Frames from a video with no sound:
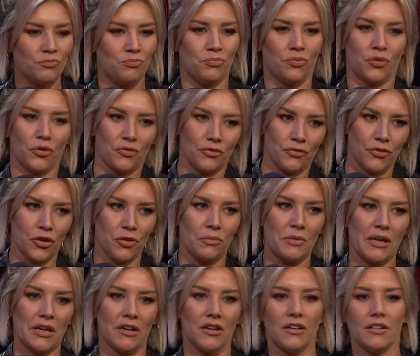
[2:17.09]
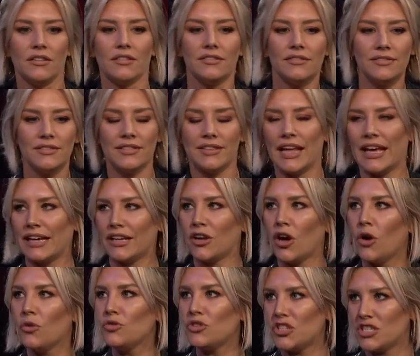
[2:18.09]
proverbial, like
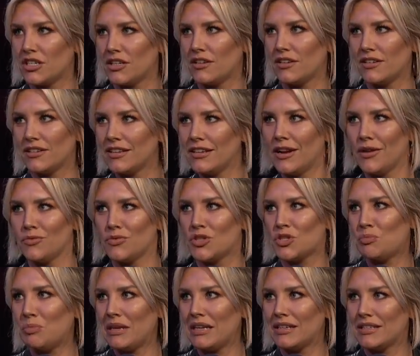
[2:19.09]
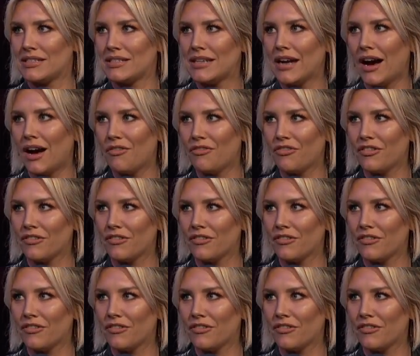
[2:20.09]
coach, you know, speak stuff.